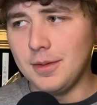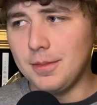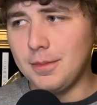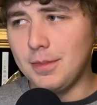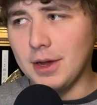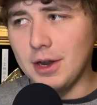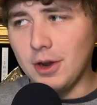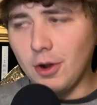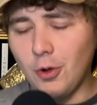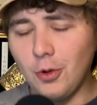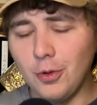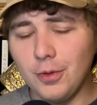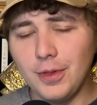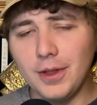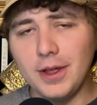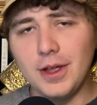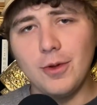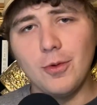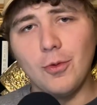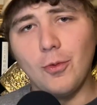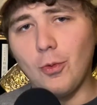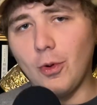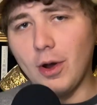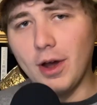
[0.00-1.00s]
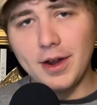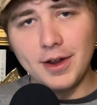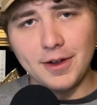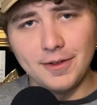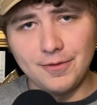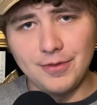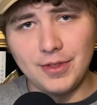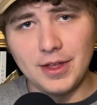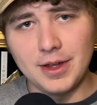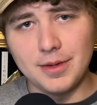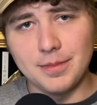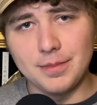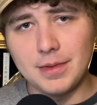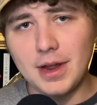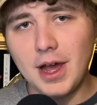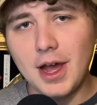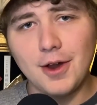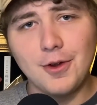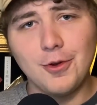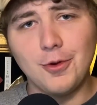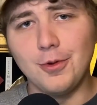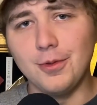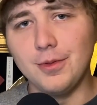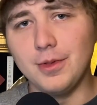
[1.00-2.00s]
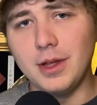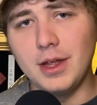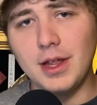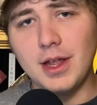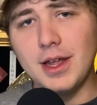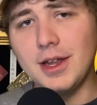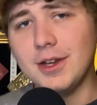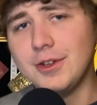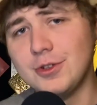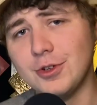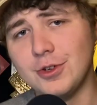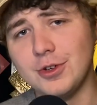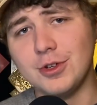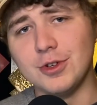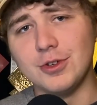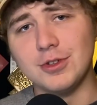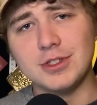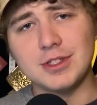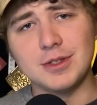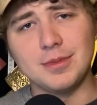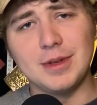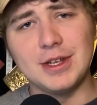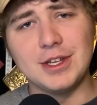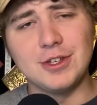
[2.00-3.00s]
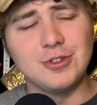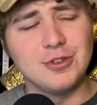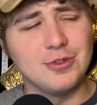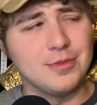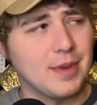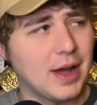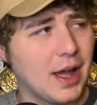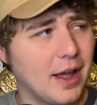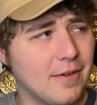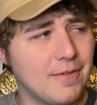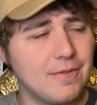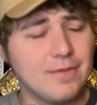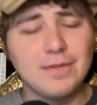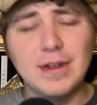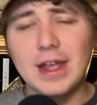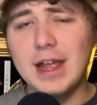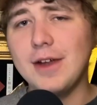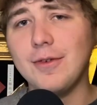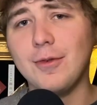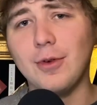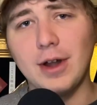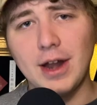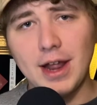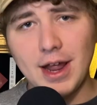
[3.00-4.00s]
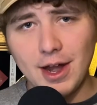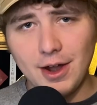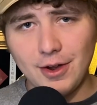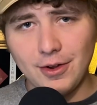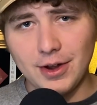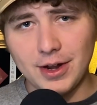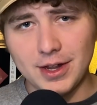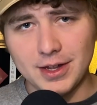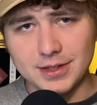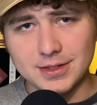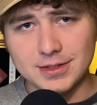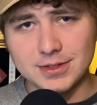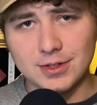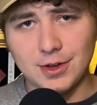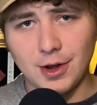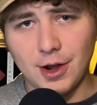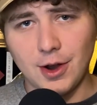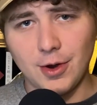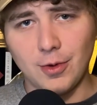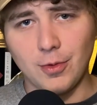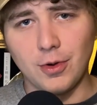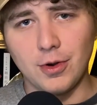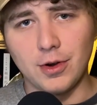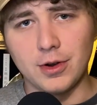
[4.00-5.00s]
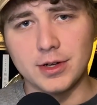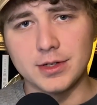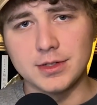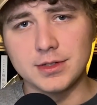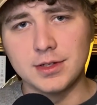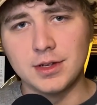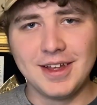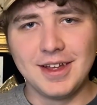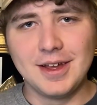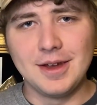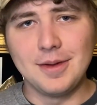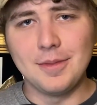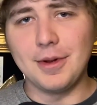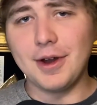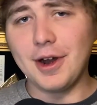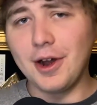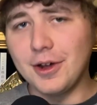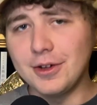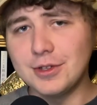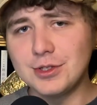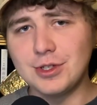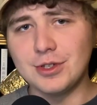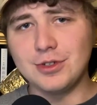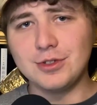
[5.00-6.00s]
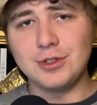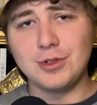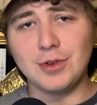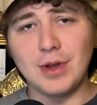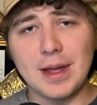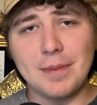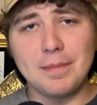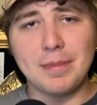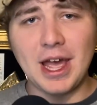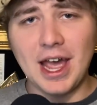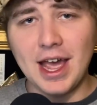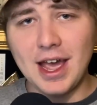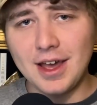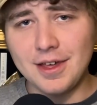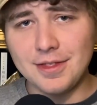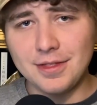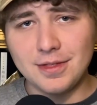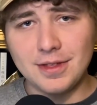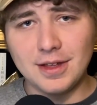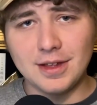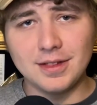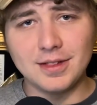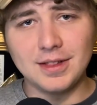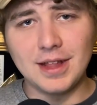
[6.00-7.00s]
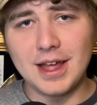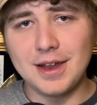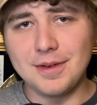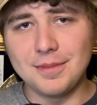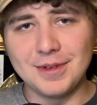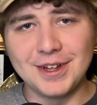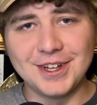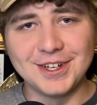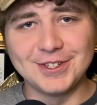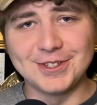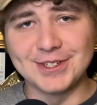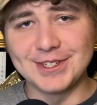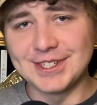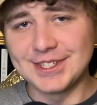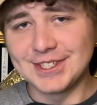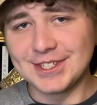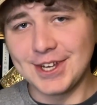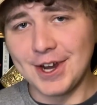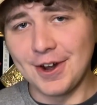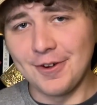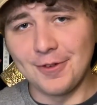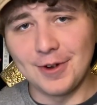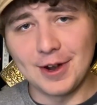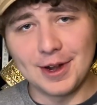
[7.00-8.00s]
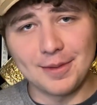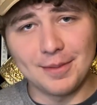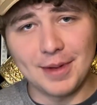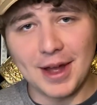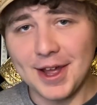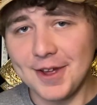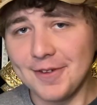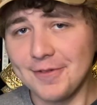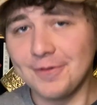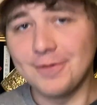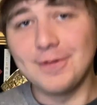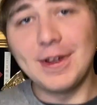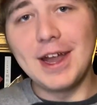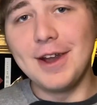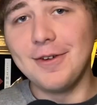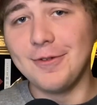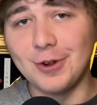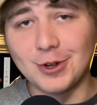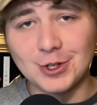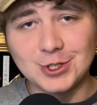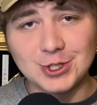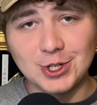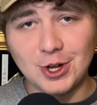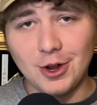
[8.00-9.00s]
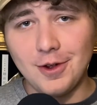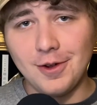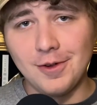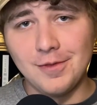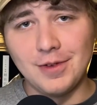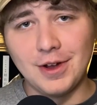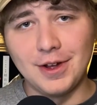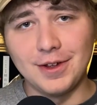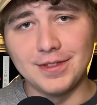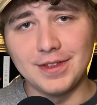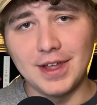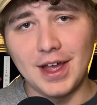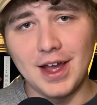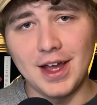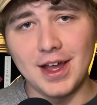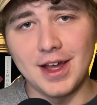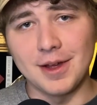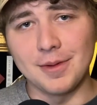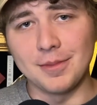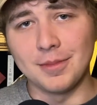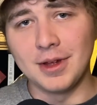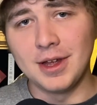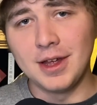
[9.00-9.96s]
But only one of them not only introduced me to my favorite era in Star Wars, but also to a path that led me to discovering my favorite show of all time